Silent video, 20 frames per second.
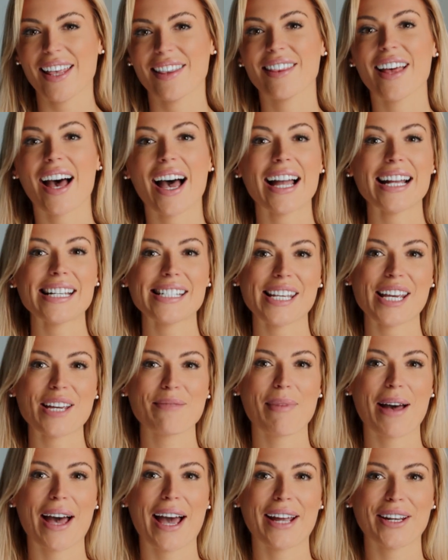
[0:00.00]
The idea
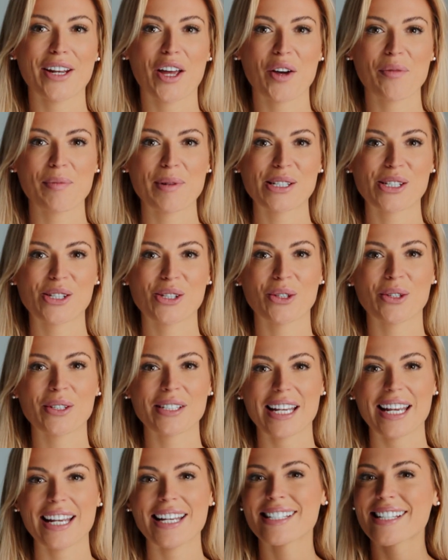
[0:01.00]
behind open
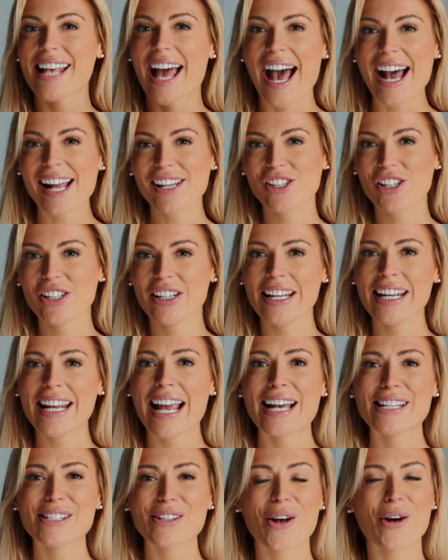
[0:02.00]
source is actually
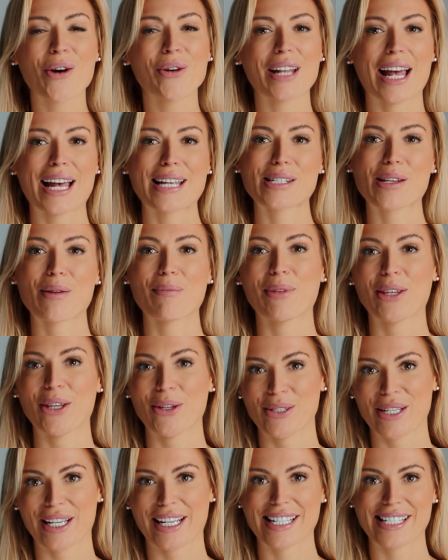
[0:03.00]
as old as
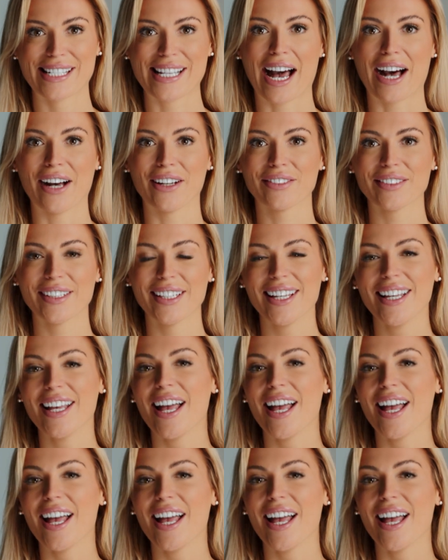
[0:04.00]
computing itself.